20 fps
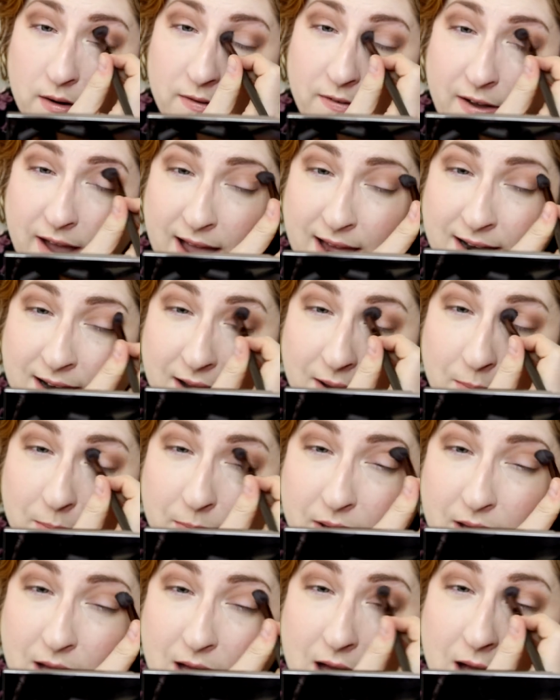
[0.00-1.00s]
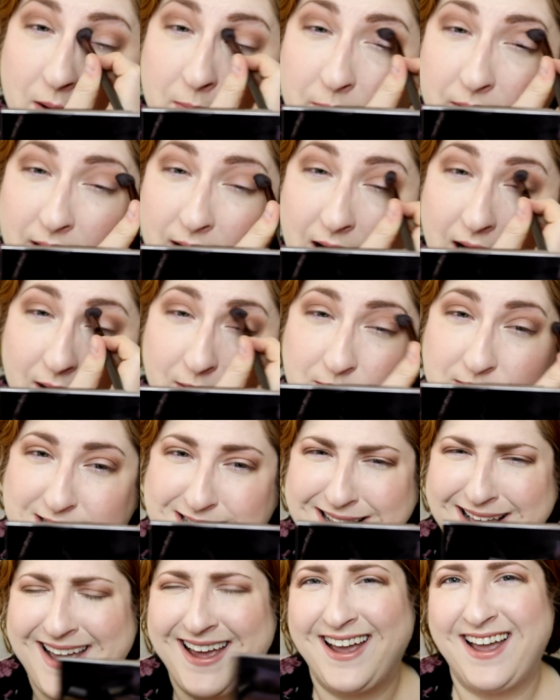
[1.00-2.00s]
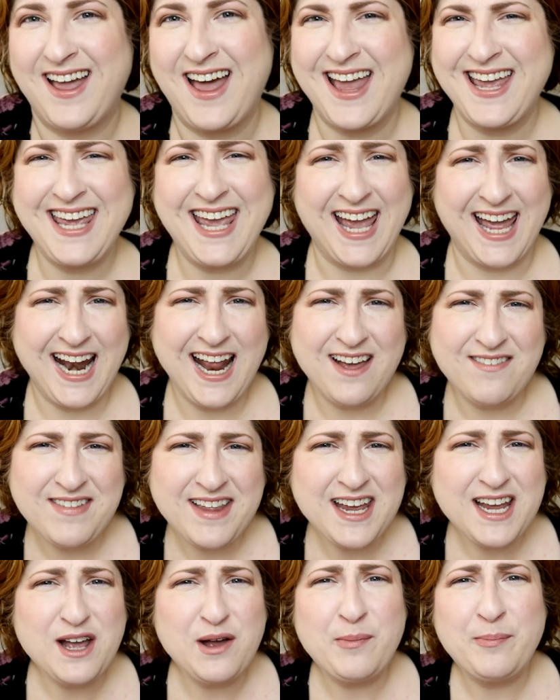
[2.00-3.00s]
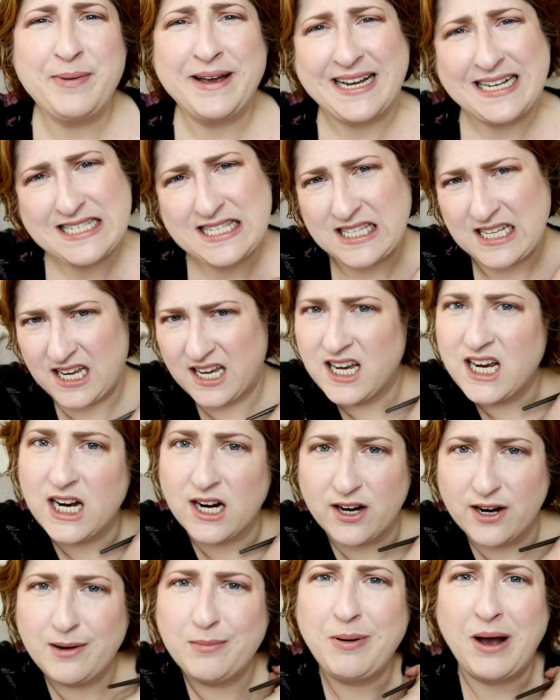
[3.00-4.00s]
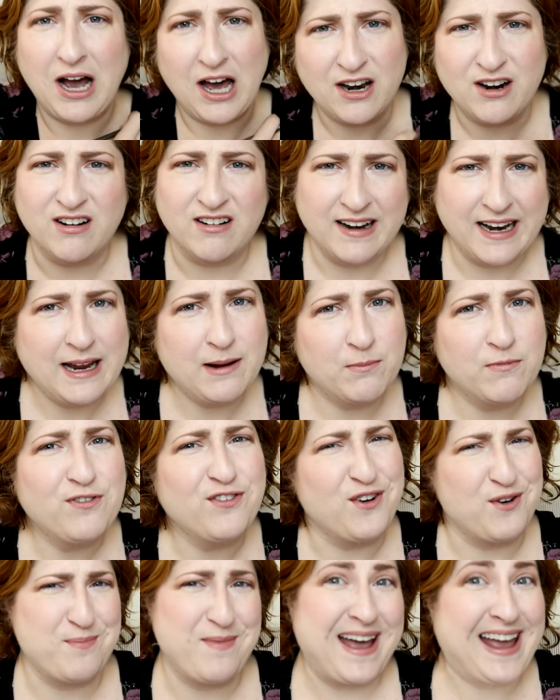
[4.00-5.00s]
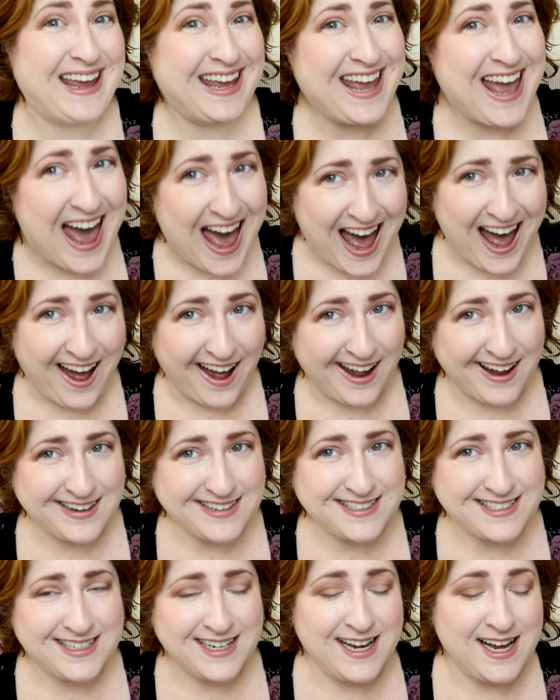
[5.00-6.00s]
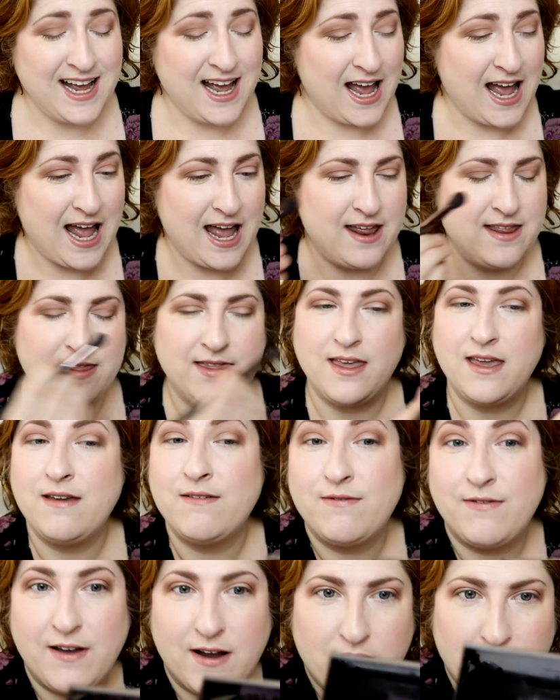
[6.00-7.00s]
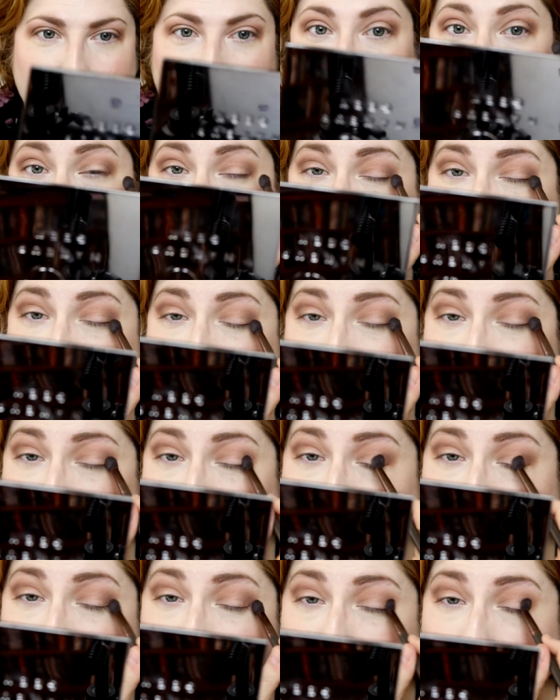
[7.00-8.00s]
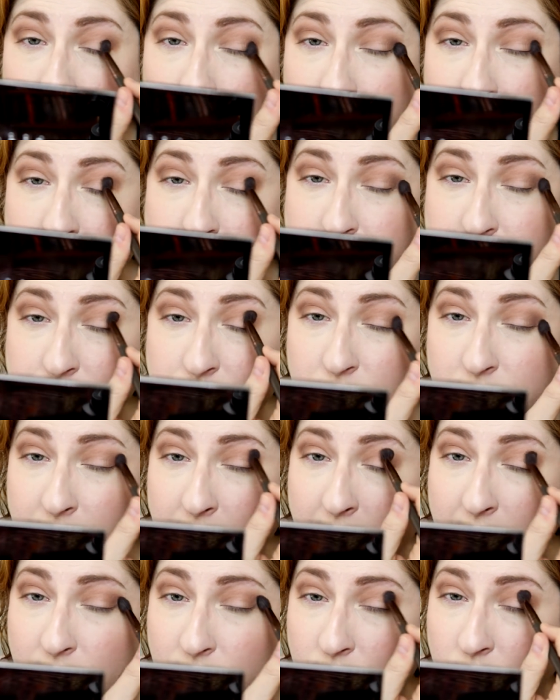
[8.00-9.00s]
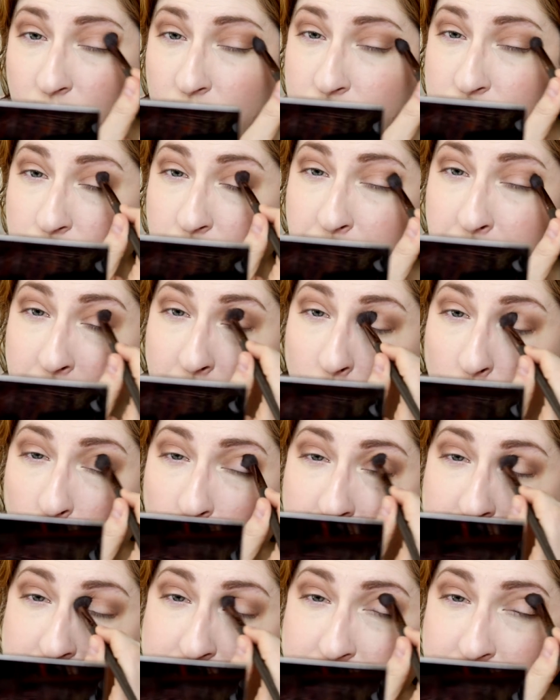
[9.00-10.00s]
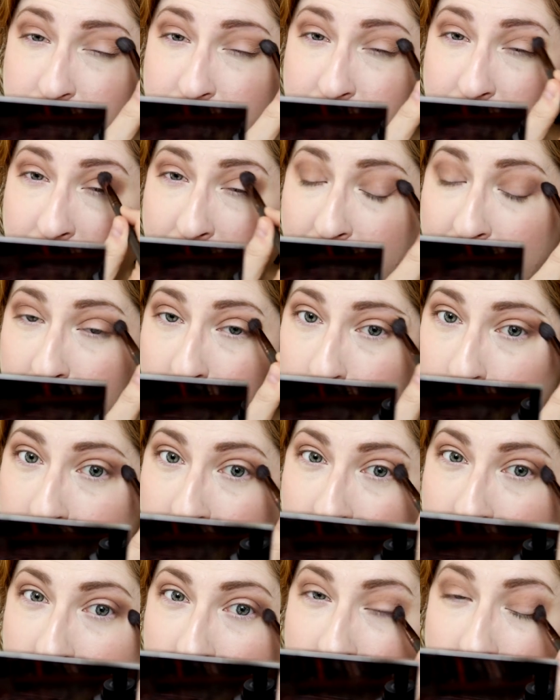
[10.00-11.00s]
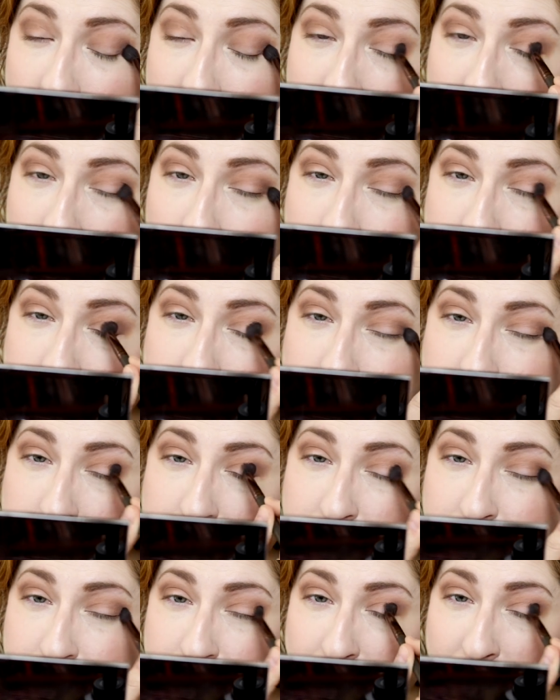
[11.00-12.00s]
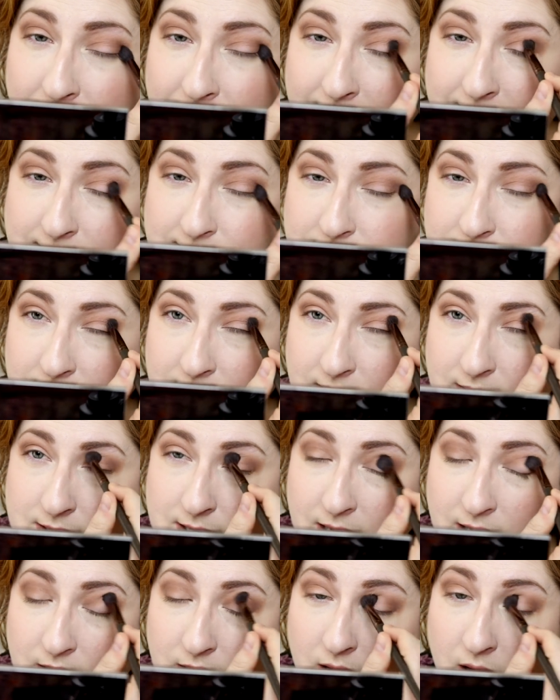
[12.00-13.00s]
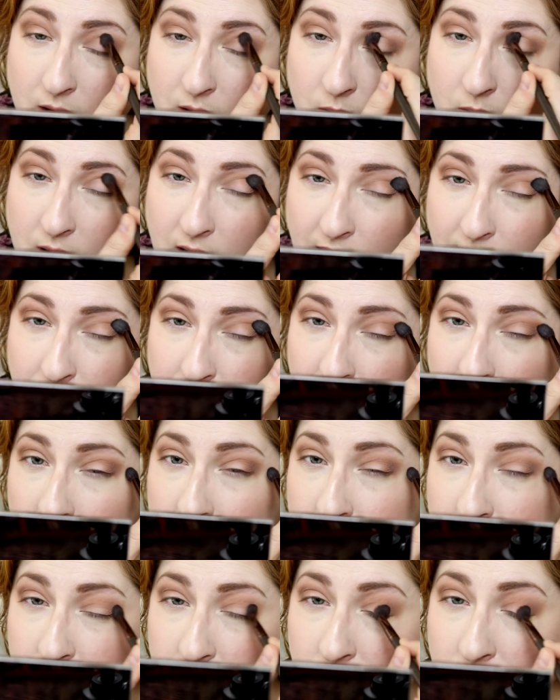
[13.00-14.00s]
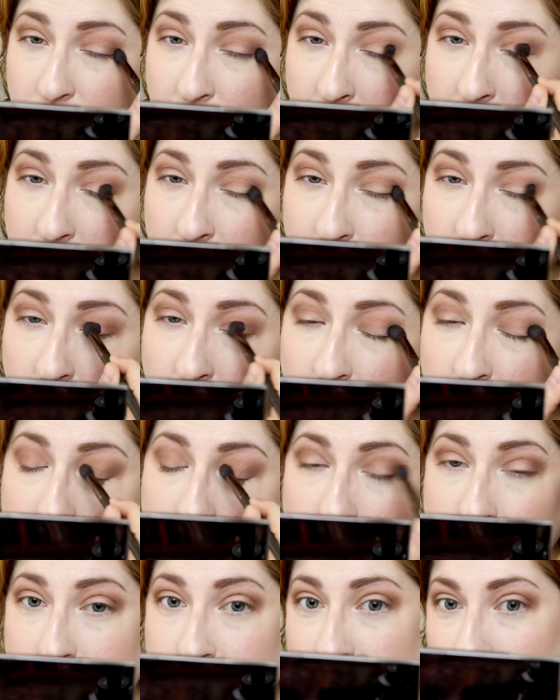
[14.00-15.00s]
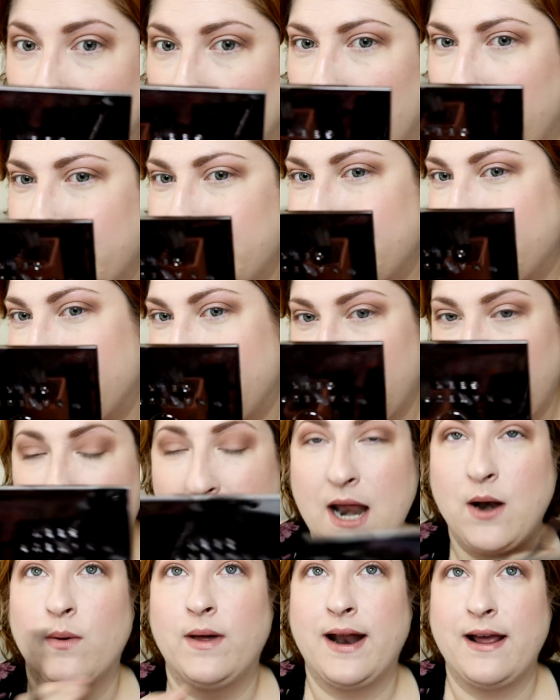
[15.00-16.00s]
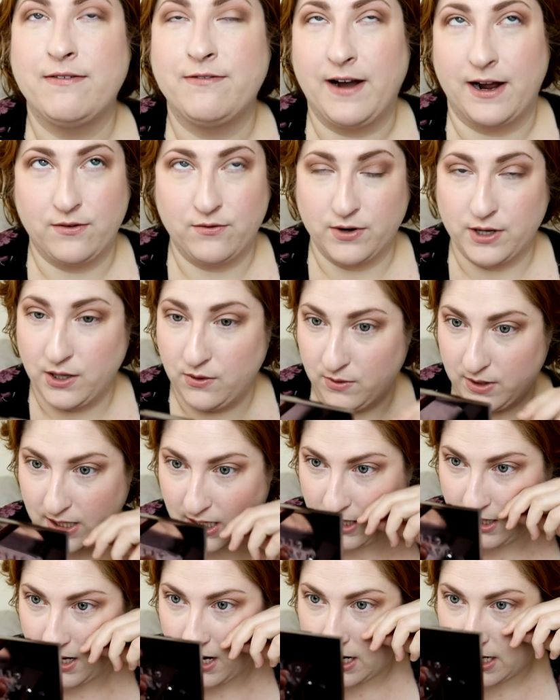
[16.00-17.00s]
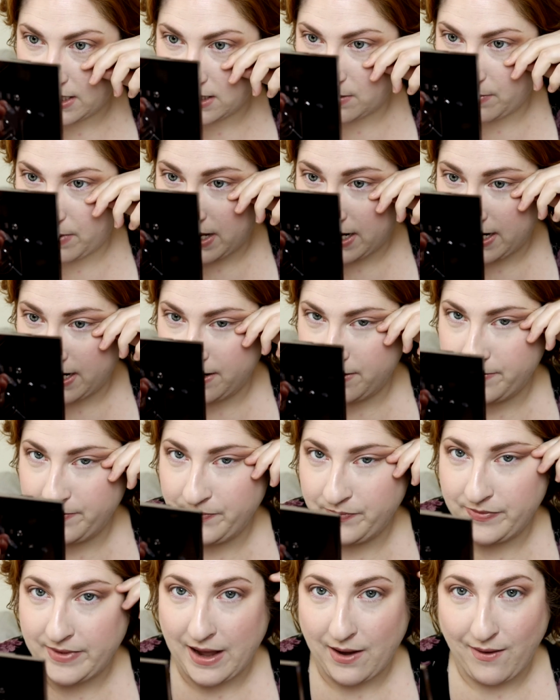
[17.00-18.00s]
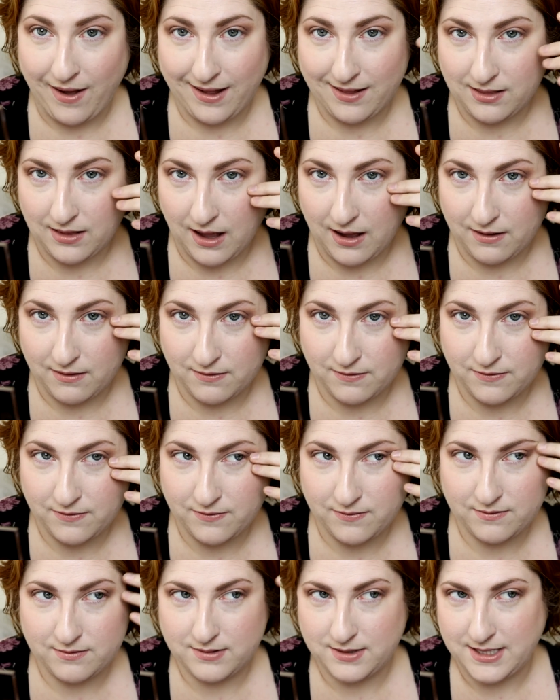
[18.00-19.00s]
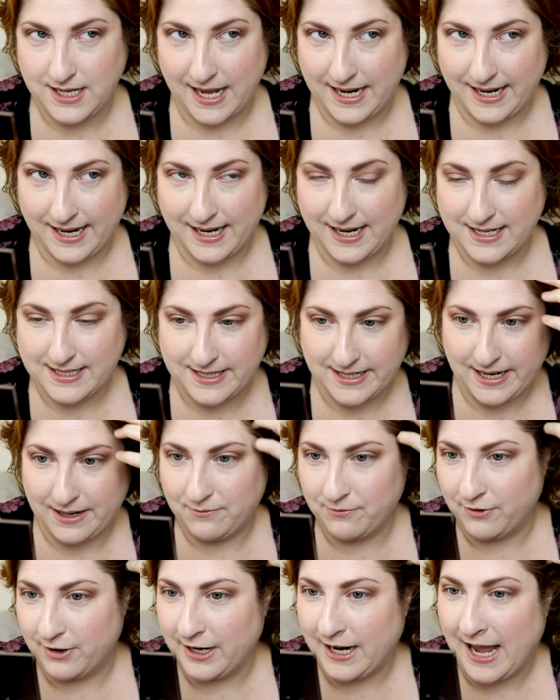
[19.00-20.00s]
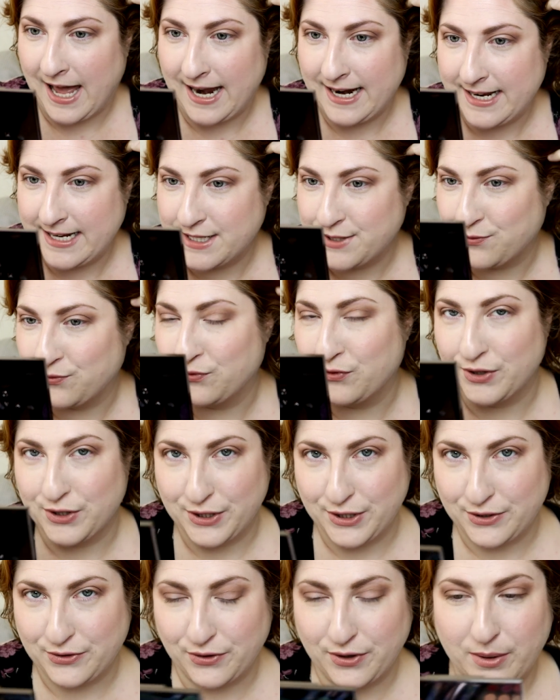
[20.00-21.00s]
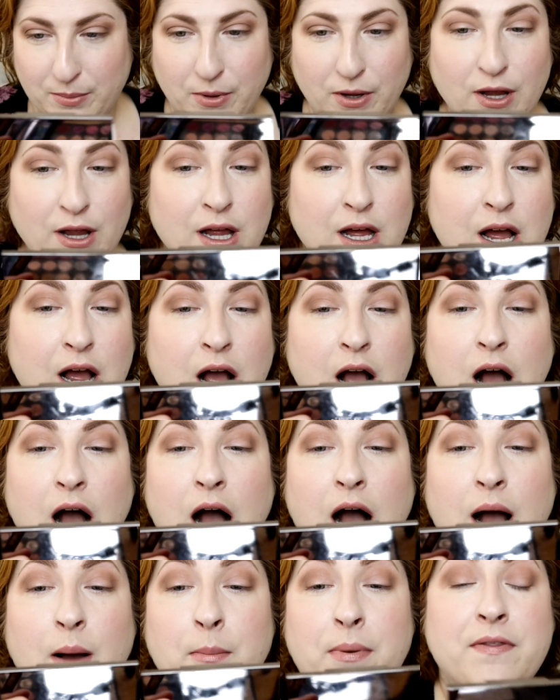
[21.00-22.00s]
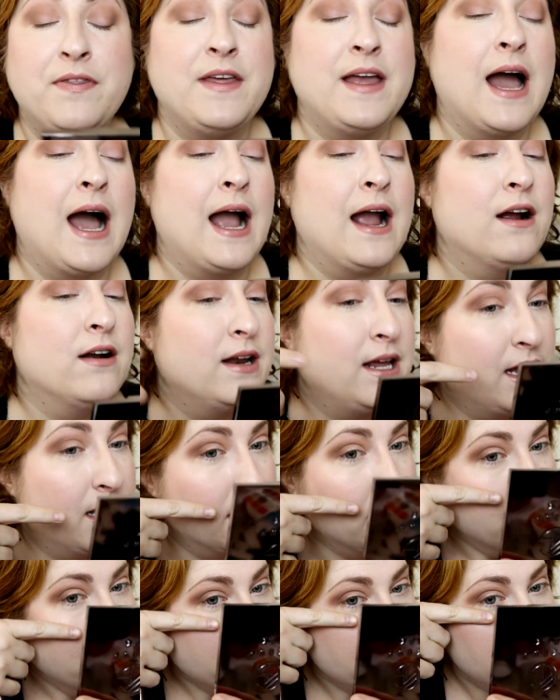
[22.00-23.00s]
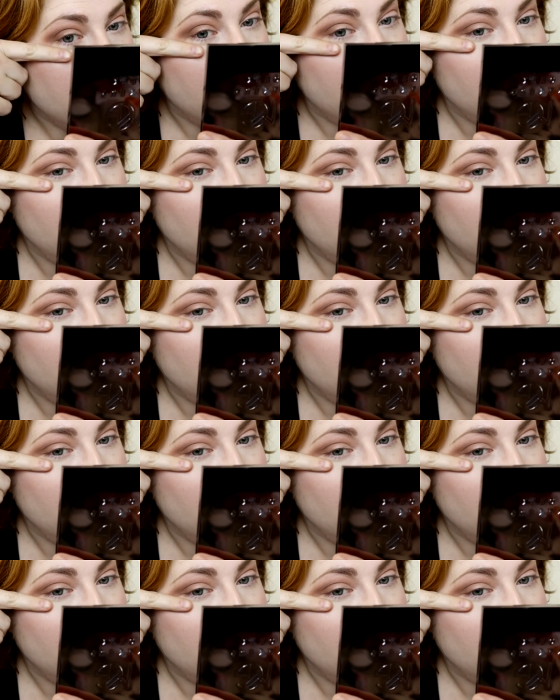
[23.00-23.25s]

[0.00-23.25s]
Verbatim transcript: fandom, but I was like, I can't have like a basic Harry Potter name for my cat. And the very obvious choice for a ginger cat, of course, would be a Weasley name. And I was just defiant and I was like, no, I'm not going to do that. So I didn't. And what I find really, really hilarious about it, now I love Teddy as a name for a cat. It's really adorable. Uh, but the irony is,